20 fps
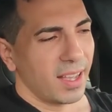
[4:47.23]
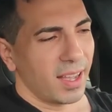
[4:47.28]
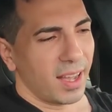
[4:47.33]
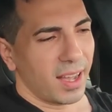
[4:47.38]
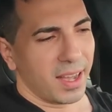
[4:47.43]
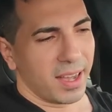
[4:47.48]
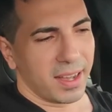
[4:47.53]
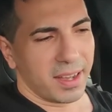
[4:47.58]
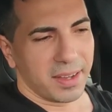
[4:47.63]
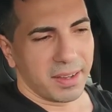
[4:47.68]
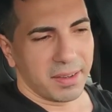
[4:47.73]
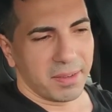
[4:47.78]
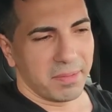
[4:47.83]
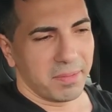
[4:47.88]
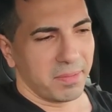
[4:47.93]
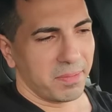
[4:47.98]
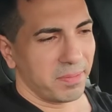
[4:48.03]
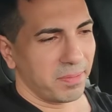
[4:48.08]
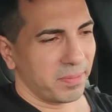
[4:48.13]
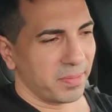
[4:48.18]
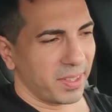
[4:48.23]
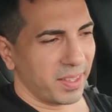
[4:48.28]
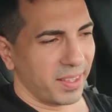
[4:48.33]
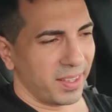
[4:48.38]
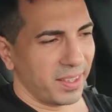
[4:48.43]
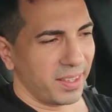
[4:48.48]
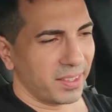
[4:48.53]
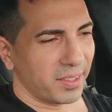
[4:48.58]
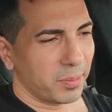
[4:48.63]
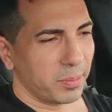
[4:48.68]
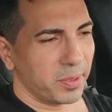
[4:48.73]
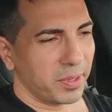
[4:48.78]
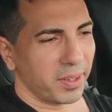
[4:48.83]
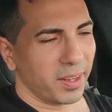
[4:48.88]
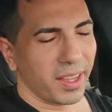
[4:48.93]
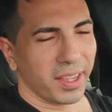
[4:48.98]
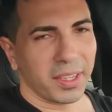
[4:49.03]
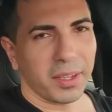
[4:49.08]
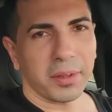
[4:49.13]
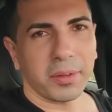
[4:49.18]
Um, it's been
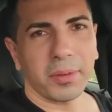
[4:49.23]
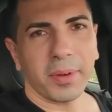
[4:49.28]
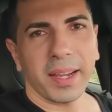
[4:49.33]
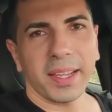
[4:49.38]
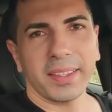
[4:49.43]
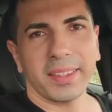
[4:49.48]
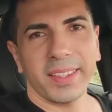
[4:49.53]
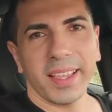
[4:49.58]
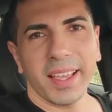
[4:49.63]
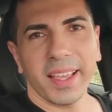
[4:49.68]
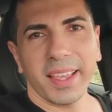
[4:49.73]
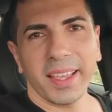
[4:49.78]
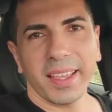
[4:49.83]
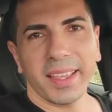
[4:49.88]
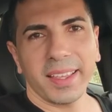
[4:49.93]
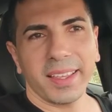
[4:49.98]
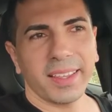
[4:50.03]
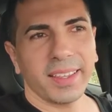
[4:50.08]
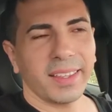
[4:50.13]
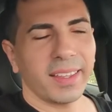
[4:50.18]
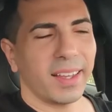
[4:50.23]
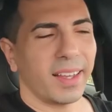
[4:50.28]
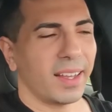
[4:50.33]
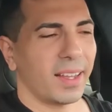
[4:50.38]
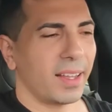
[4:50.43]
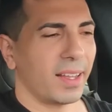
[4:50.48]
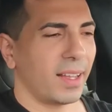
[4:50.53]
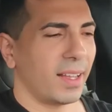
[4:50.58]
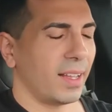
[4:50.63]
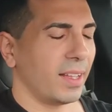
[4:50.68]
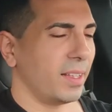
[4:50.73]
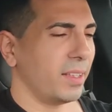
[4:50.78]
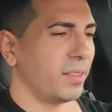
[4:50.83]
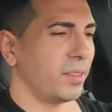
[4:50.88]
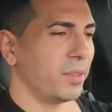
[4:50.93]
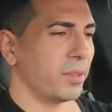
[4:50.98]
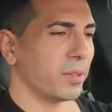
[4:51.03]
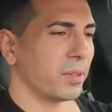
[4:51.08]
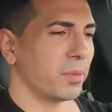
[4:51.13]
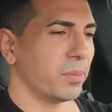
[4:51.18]
like a great day. Uh, it
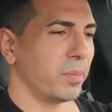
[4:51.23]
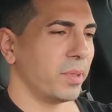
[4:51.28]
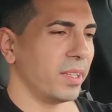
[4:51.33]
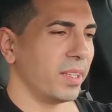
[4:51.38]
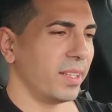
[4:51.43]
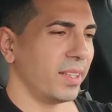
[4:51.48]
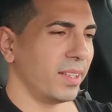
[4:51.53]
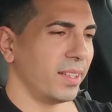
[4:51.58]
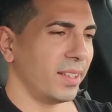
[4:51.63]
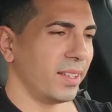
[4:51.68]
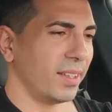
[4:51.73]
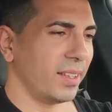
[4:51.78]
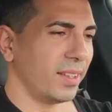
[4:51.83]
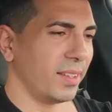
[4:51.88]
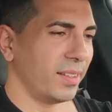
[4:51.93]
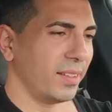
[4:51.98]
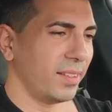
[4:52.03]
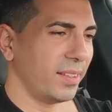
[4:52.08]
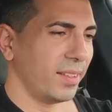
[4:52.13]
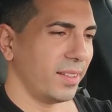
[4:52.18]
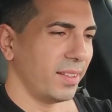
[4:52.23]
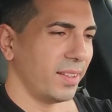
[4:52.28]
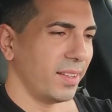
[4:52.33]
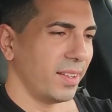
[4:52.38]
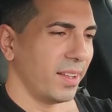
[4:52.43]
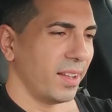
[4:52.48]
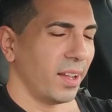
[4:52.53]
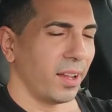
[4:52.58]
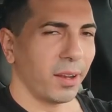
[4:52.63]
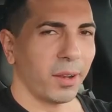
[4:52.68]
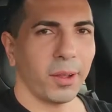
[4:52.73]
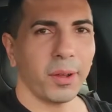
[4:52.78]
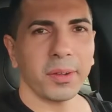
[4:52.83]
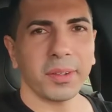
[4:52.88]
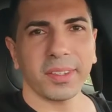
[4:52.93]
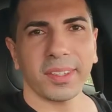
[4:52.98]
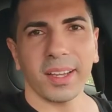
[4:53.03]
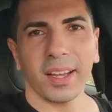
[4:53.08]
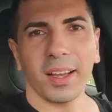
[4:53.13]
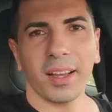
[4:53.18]
took me a
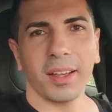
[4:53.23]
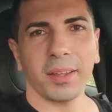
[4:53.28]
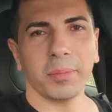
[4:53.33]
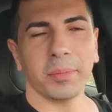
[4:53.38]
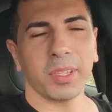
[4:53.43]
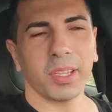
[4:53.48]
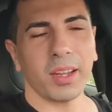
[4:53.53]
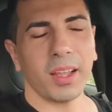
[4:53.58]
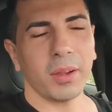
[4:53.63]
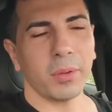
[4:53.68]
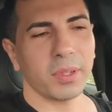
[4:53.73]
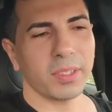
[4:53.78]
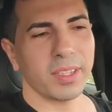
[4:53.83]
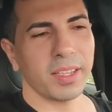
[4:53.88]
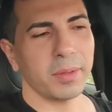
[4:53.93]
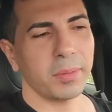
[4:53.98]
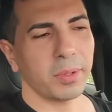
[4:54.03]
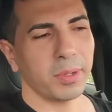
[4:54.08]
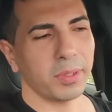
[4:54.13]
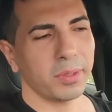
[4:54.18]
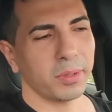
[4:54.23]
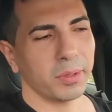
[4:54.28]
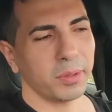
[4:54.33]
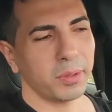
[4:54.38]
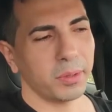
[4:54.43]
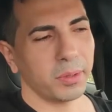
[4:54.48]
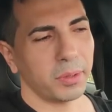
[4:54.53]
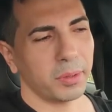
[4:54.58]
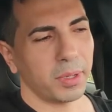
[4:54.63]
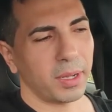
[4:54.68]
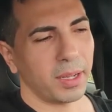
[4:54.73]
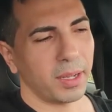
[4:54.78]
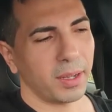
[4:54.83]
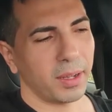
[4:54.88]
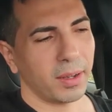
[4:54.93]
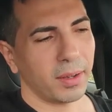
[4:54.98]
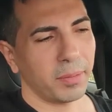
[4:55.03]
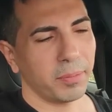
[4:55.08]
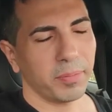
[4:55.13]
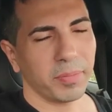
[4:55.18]
long time till I was able to
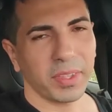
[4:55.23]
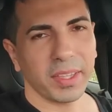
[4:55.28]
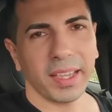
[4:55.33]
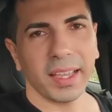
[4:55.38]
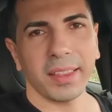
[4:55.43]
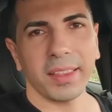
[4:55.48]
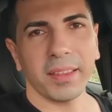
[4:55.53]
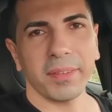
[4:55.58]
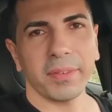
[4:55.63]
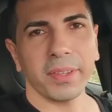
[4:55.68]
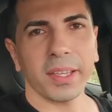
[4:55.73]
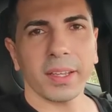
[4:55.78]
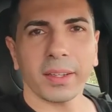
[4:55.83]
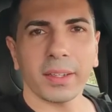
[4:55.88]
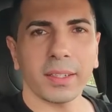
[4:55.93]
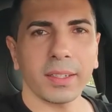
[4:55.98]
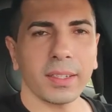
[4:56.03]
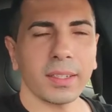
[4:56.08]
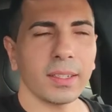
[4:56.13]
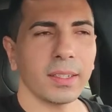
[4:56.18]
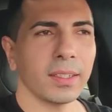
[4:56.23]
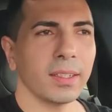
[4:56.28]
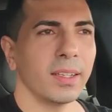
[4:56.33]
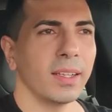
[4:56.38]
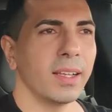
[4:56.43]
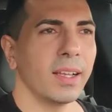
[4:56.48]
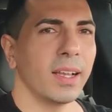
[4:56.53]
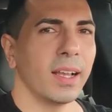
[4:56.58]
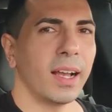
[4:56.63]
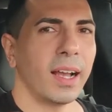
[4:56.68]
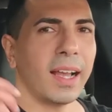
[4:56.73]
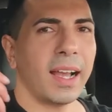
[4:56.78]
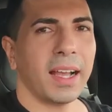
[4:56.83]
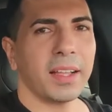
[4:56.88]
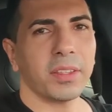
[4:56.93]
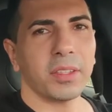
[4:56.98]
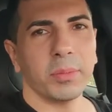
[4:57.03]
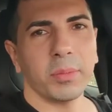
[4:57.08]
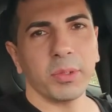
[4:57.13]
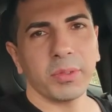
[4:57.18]
uh, get the vehicle. I
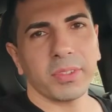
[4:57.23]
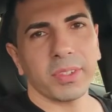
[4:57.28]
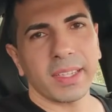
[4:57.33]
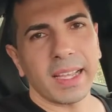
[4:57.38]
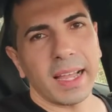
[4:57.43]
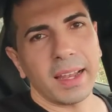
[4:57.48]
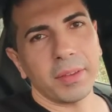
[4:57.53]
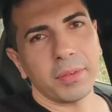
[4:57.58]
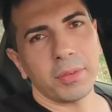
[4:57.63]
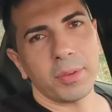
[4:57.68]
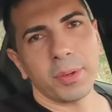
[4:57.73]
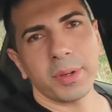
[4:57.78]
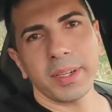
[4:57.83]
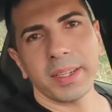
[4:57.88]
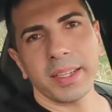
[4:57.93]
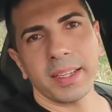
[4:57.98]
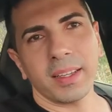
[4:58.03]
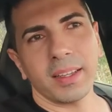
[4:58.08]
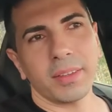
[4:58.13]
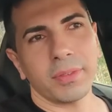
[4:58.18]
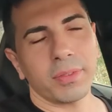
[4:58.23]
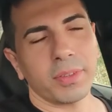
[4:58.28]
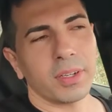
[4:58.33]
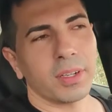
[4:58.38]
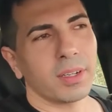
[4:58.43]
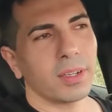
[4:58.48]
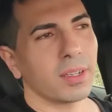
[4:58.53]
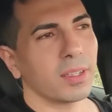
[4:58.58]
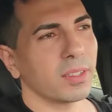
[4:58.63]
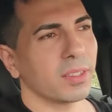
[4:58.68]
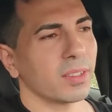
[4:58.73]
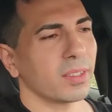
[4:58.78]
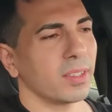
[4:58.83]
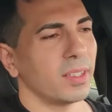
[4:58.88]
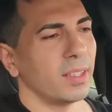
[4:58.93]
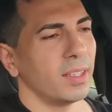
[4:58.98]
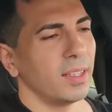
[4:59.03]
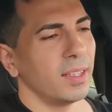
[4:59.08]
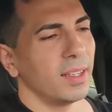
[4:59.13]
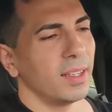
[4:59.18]
had to move to California first,
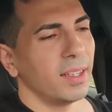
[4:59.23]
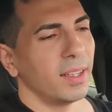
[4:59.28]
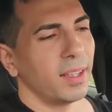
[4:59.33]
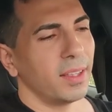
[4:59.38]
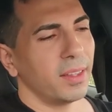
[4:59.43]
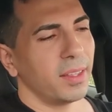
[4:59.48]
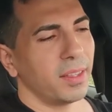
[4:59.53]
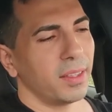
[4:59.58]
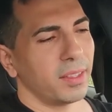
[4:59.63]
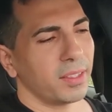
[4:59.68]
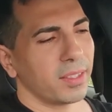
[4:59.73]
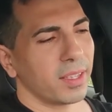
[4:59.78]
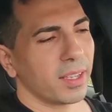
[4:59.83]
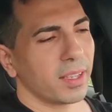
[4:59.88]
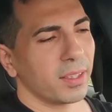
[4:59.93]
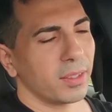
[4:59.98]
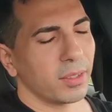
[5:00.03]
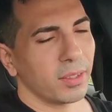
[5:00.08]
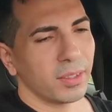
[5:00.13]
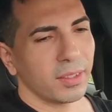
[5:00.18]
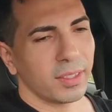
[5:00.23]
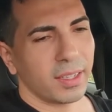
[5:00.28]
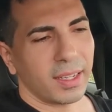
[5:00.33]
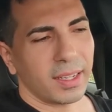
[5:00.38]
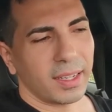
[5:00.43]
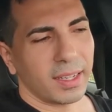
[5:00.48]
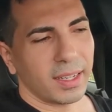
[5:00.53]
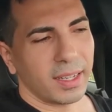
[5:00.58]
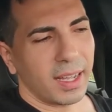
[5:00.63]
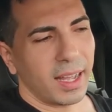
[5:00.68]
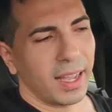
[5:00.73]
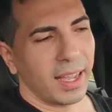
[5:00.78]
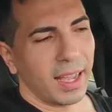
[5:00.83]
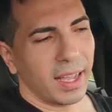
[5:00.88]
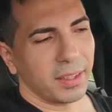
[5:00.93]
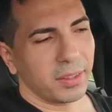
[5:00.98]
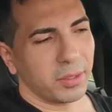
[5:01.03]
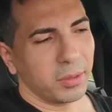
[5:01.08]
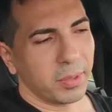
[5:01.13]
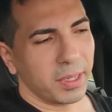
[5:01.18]
and then the second, uh, I
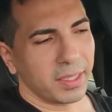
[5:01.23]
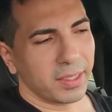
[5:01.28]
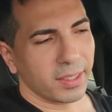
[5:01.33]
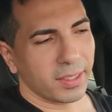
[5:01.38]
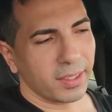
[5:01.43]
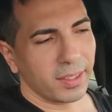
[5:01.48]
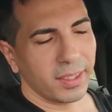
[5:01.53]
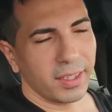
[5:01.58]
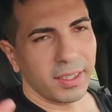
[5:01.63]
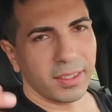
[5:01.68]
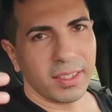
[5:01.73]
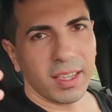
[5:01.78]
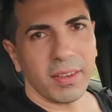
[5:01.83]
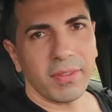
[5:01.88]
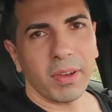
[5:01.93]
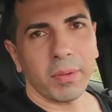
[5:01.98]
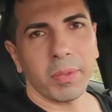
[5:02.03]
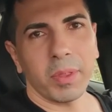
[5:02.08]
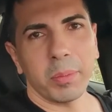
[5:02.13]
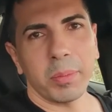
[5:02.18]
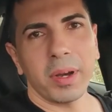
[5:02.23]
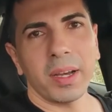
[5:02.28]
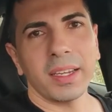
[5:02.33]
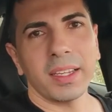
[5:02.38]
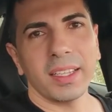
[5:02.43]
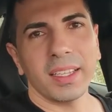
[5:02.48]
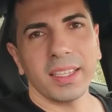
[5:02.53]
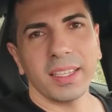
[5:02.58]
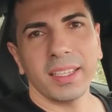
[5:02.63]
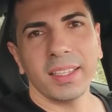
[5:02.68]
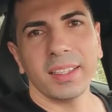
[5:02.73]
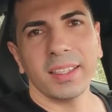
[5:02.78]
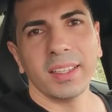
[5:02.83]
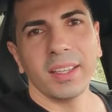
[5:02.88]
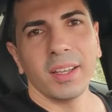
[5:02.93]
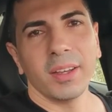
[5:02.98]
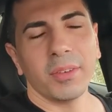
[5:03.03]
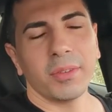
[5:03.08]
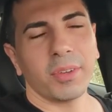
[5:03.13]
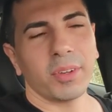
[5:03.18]
had to basically save up the money
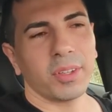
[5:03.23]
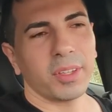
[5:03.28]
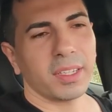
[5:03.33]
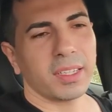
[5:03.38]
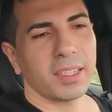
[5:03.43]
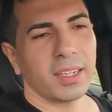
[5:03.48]
for the